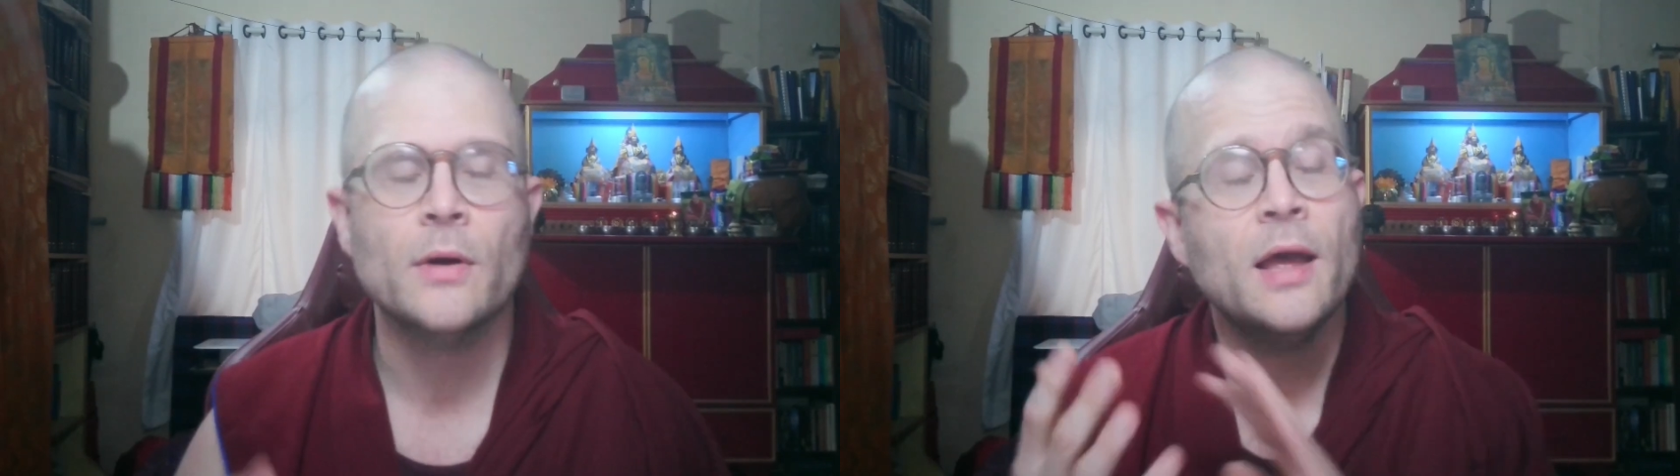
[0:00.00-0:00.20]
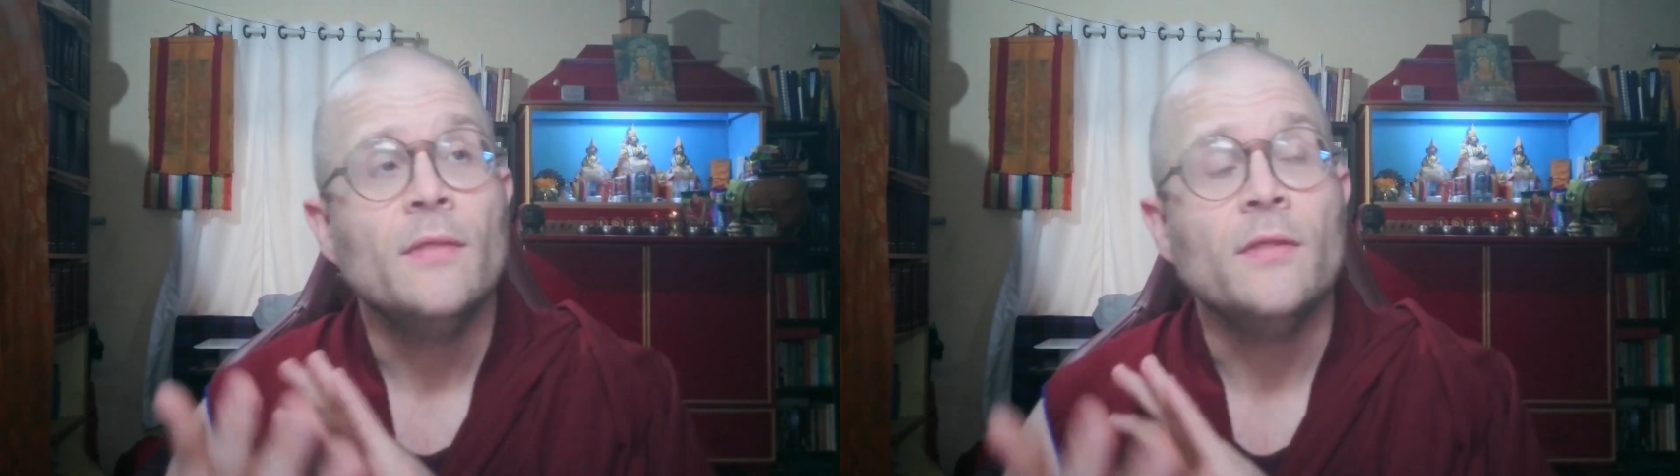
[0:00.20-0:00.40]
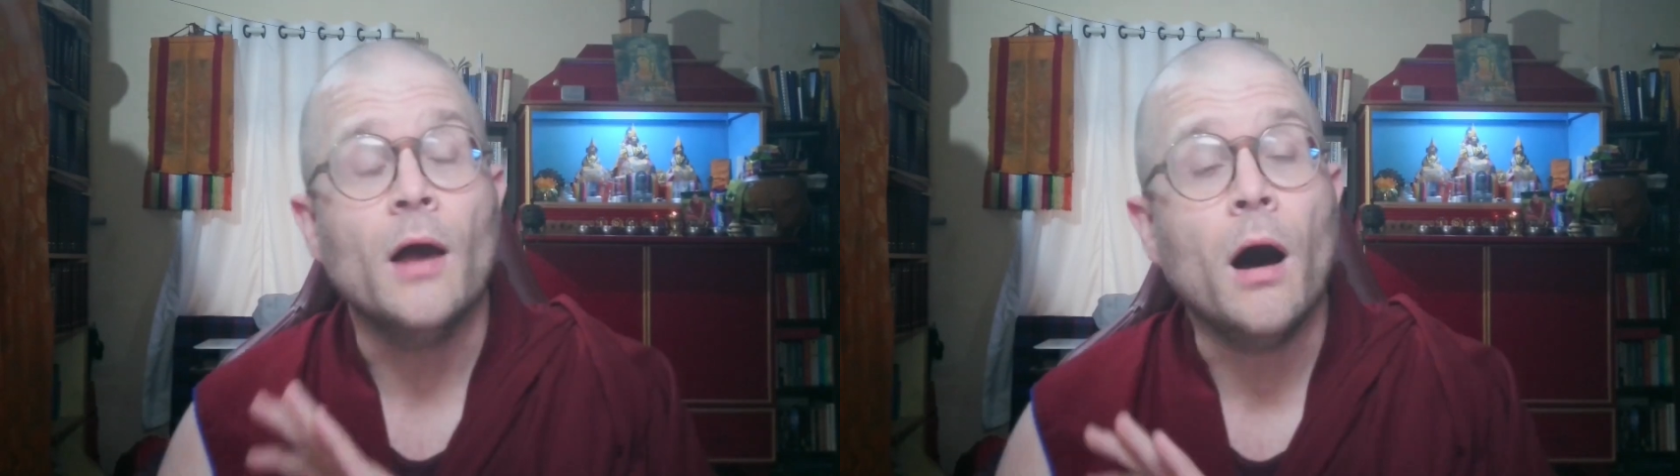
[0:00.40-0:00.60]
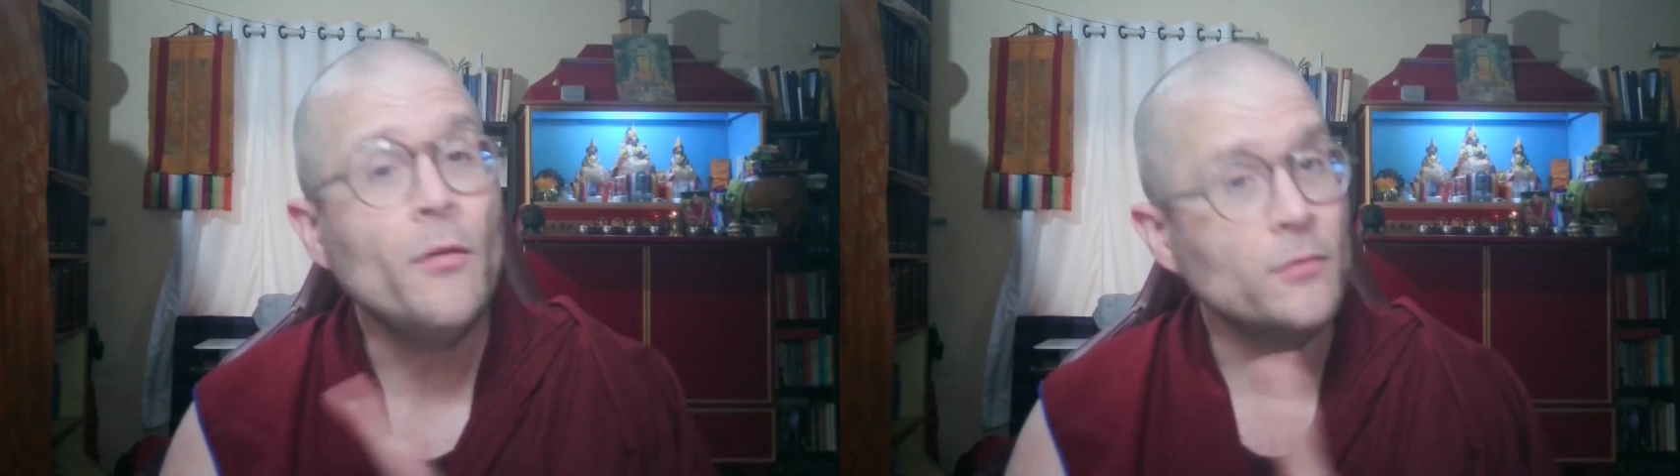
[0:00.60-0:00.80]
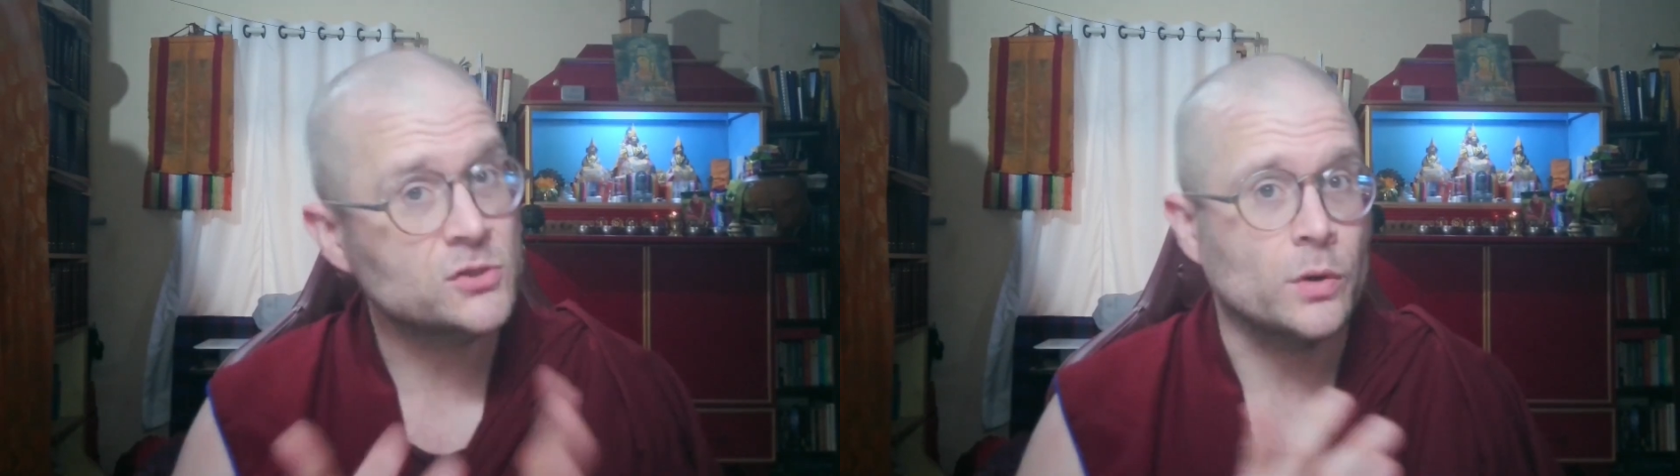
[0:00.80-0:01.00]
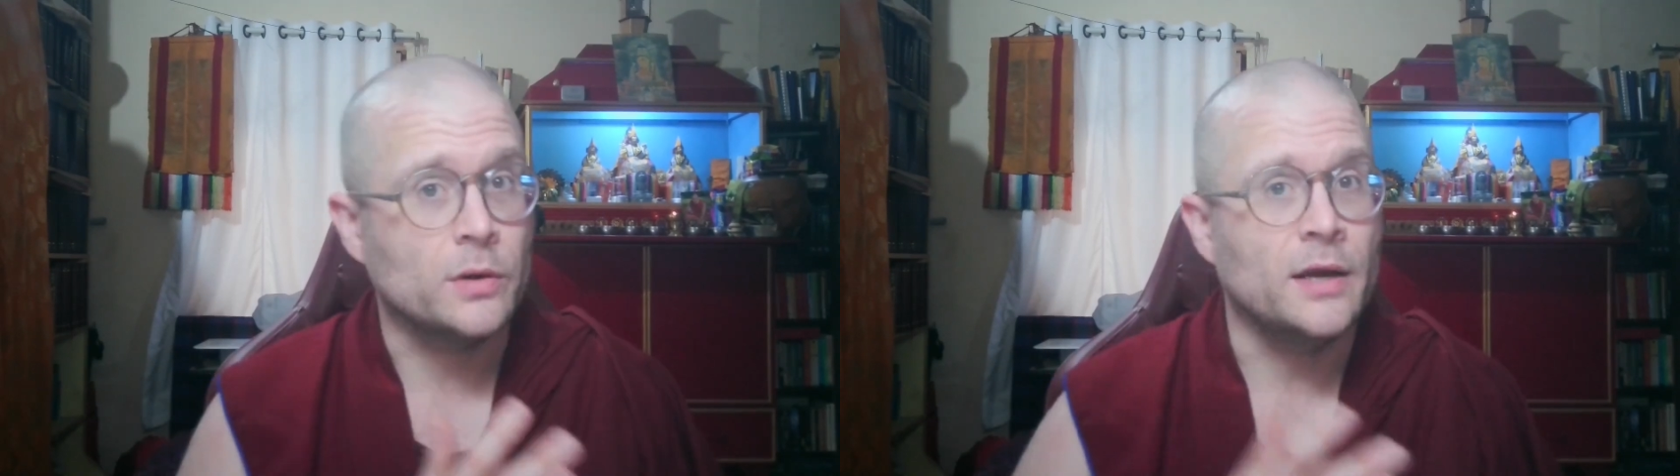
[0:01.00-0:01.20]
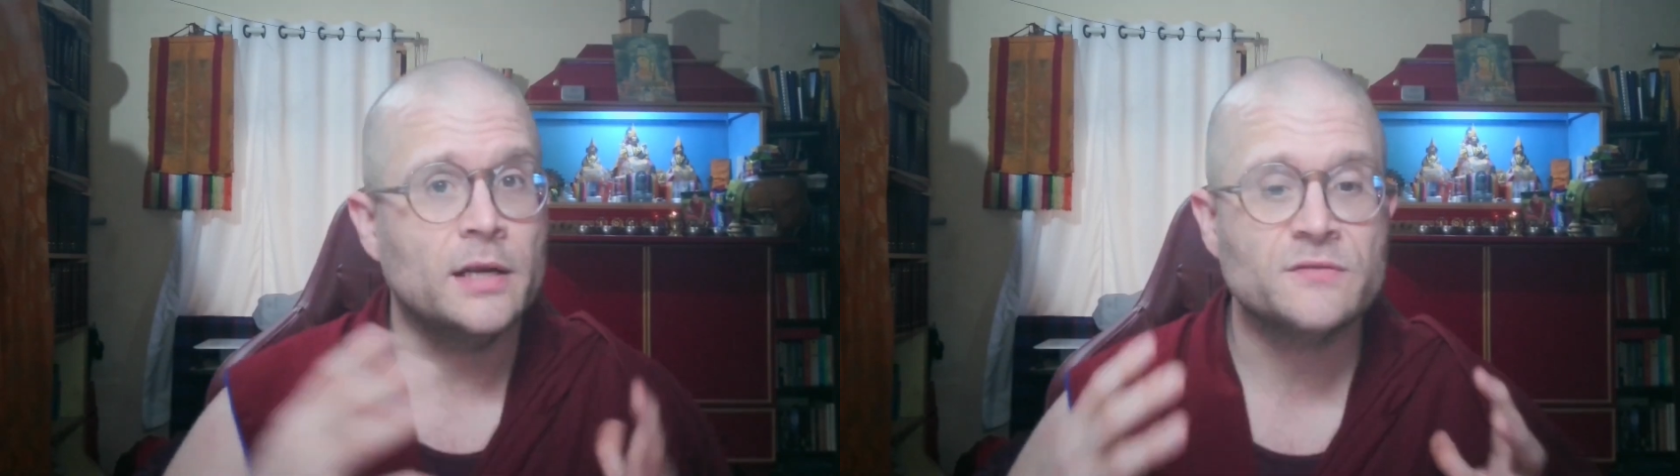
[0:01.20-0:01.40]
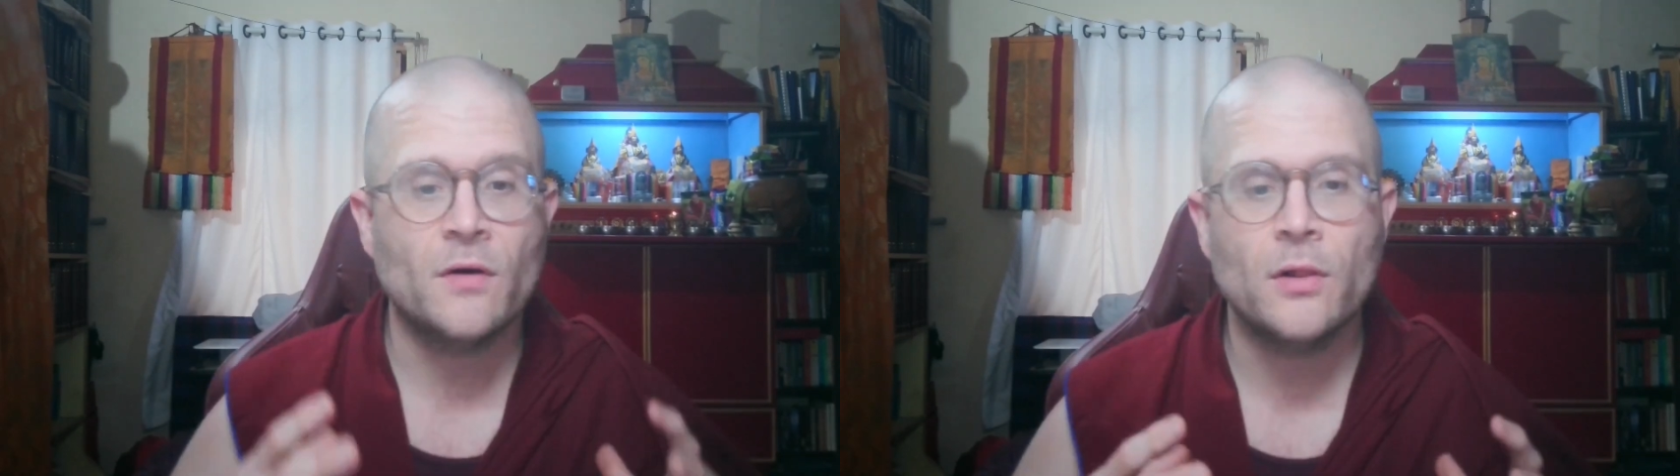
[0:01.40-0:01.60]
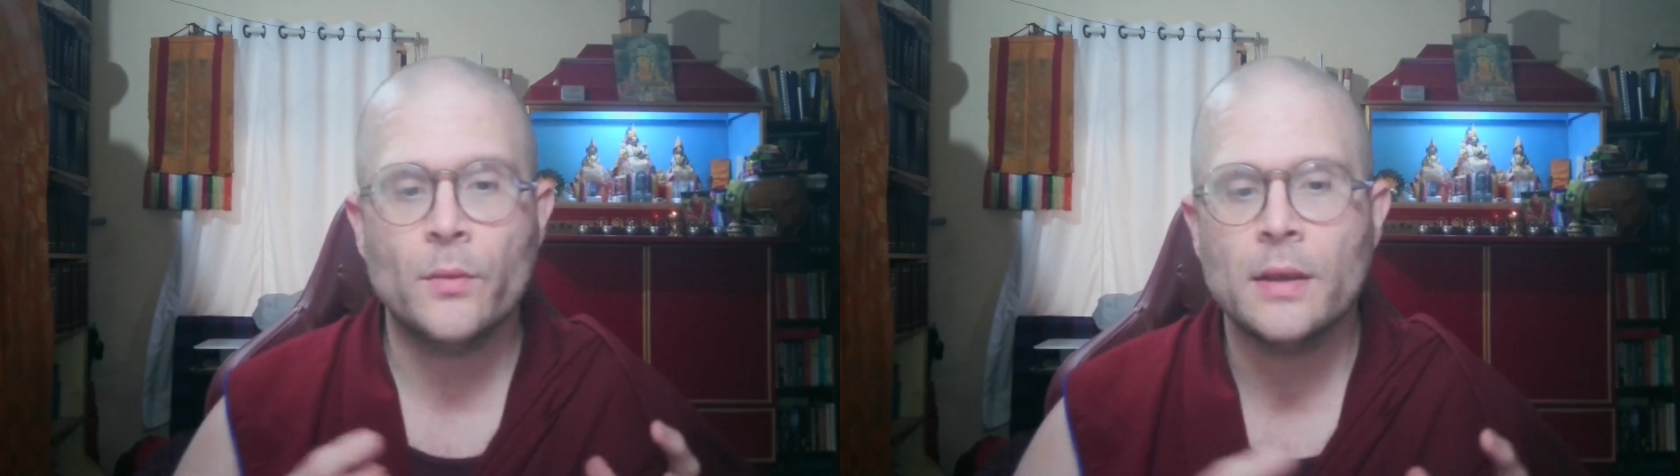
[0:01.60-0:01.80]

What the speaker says: The other storyline is following